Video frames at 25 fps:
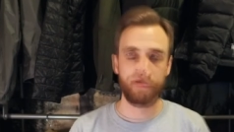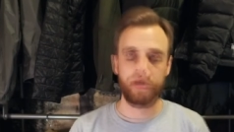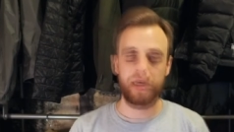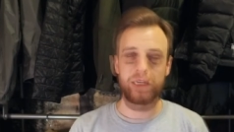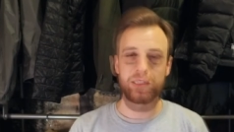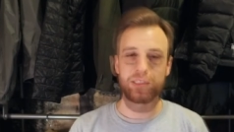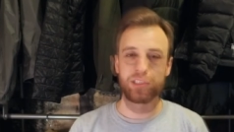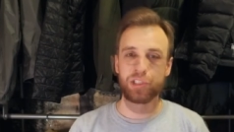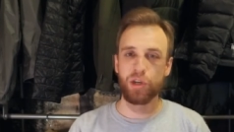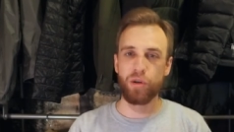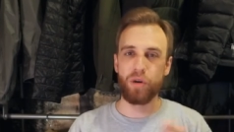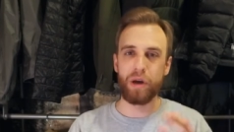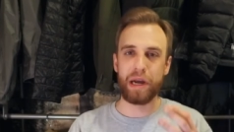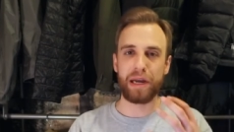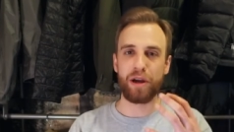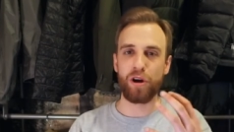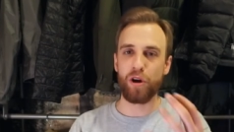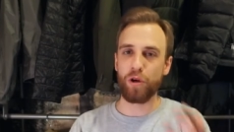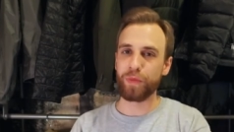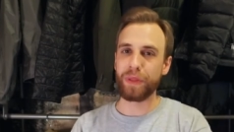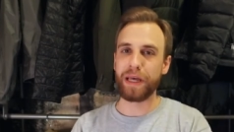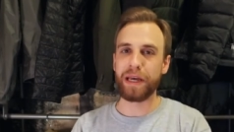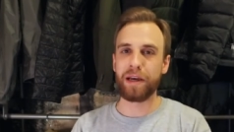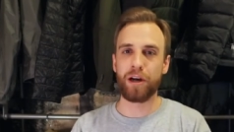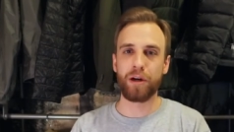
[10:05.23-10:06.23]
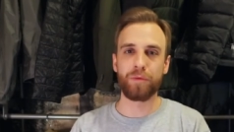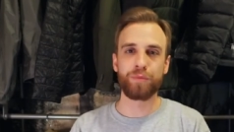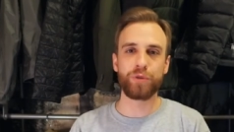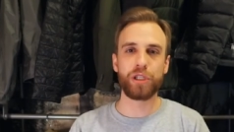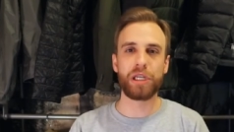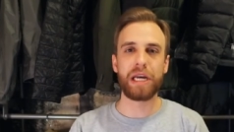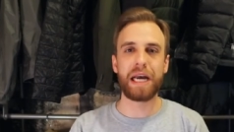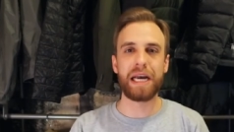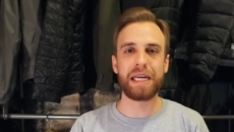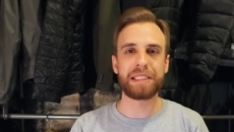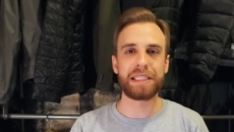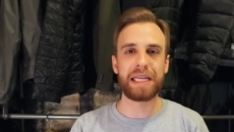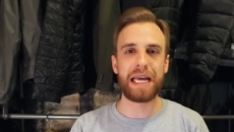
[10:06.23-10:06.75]
Uh, so I hope that helped you
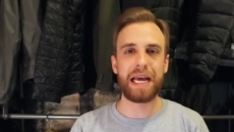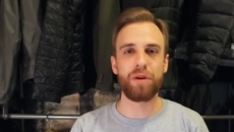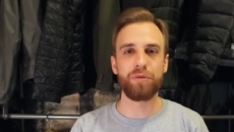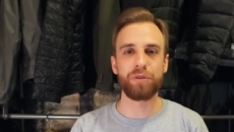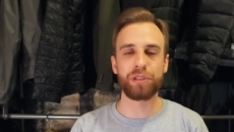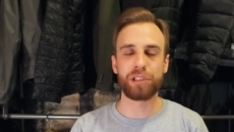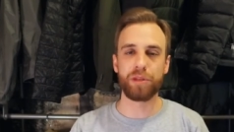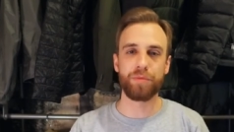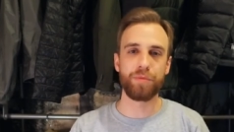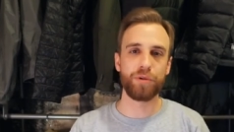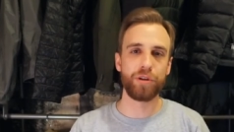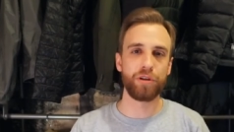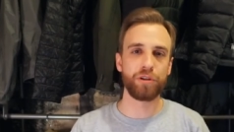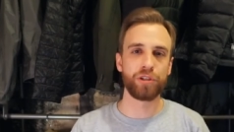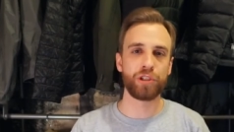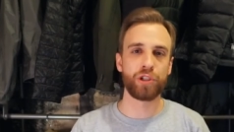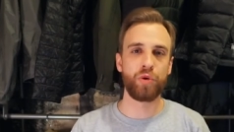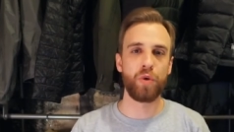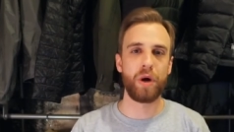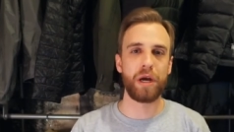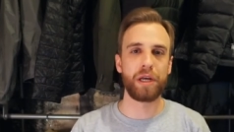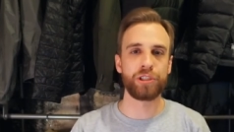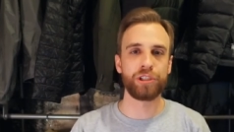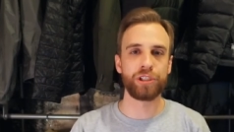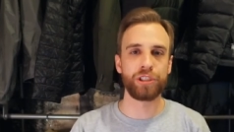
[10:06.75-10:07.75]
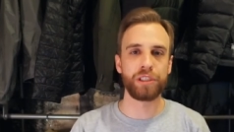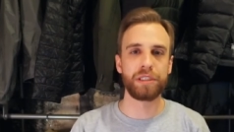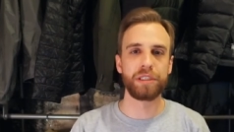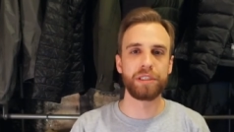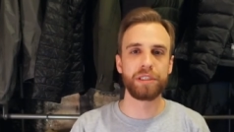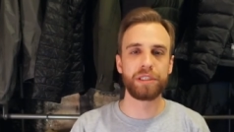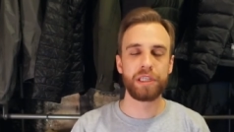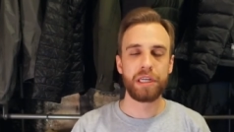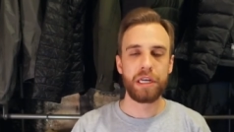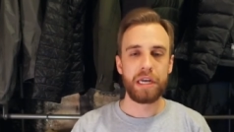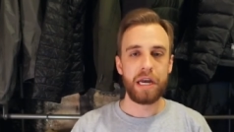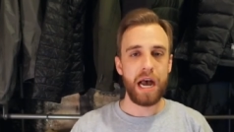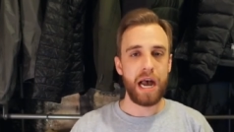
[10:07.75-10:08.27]
guys out with some of those
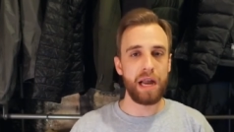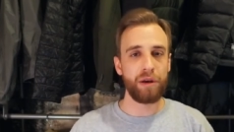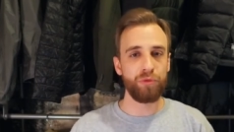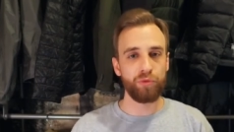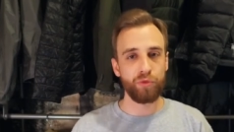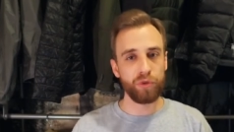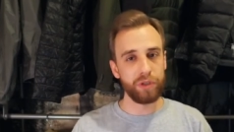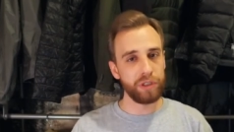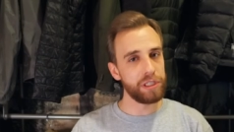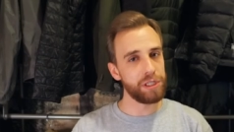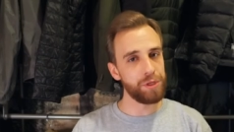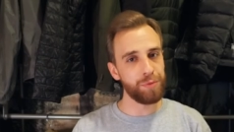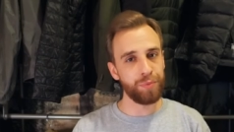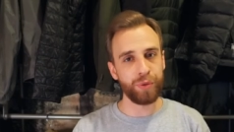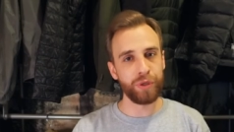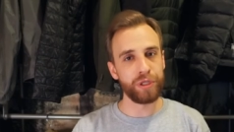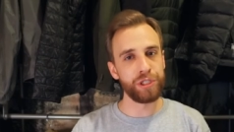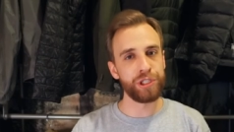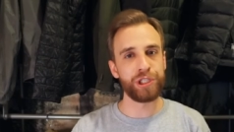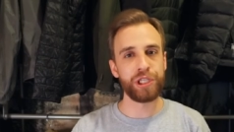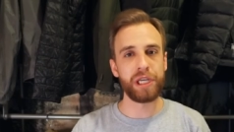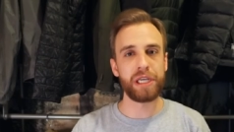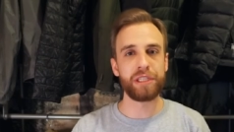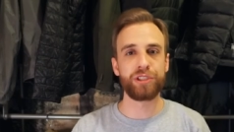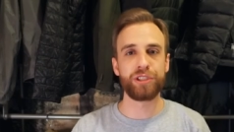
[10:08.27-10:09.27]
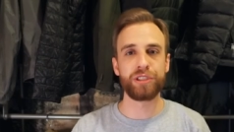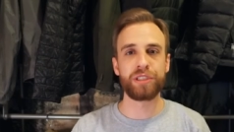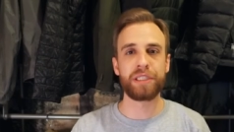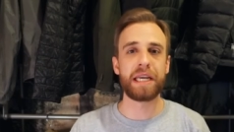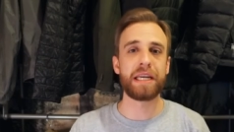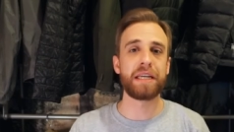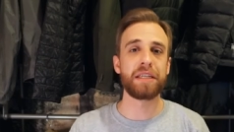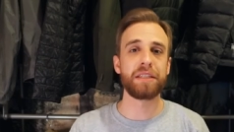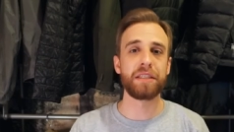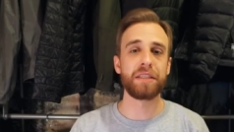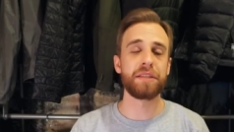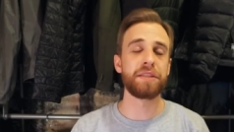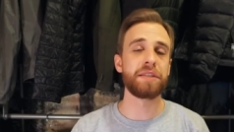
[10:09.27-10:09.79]
questions. I really appreciate you
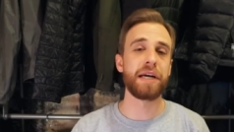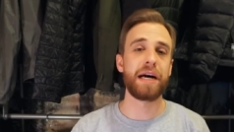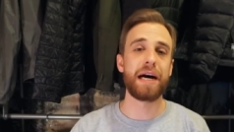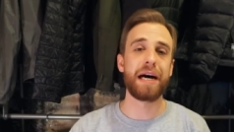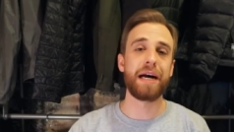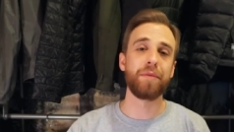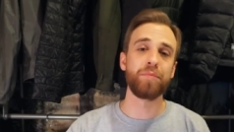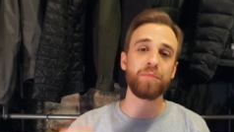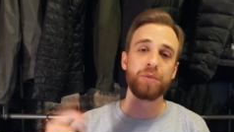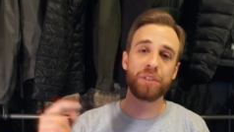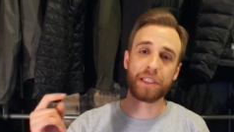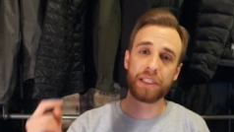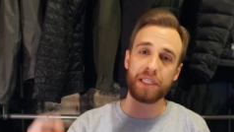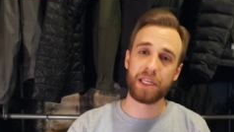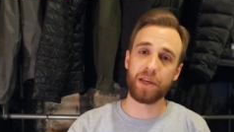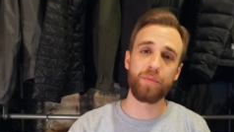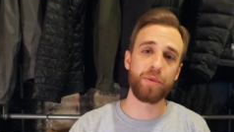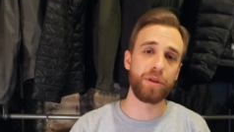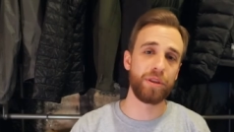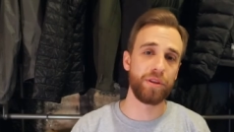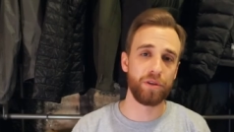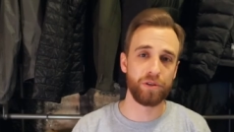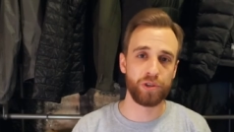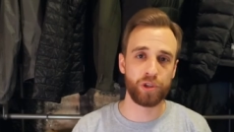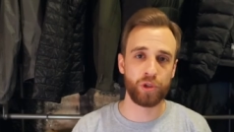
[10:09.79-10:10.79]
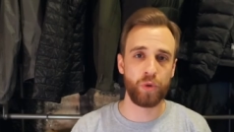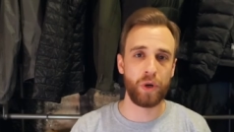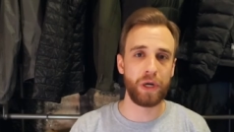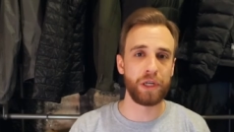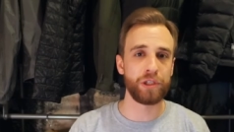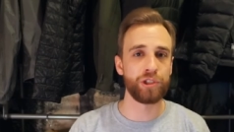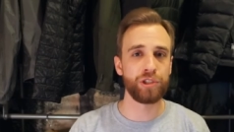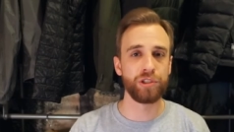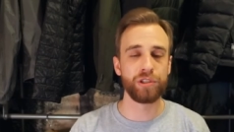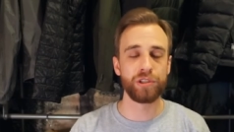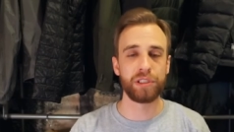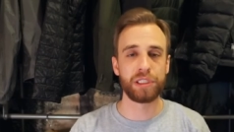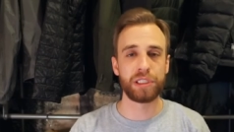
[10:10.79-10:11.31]
taking the time to give me those
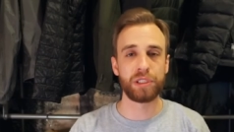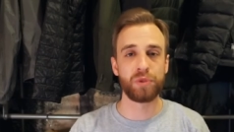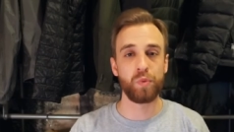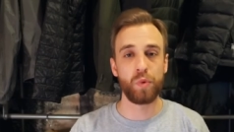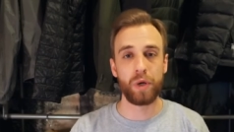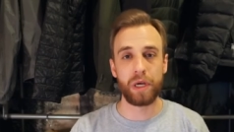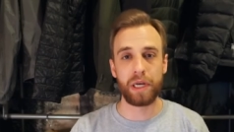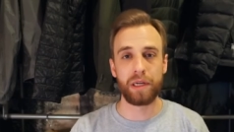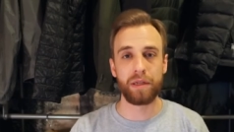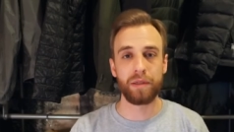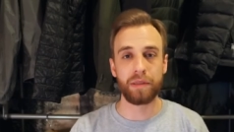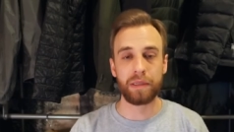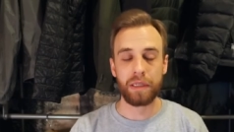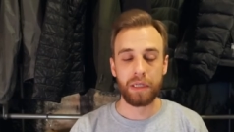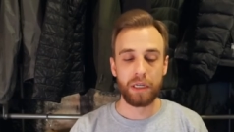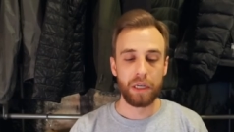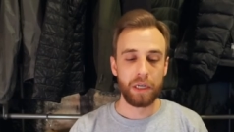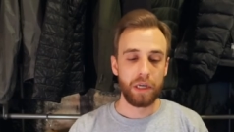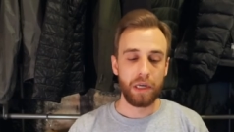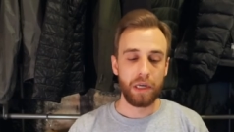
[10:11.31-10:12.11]
questions as well.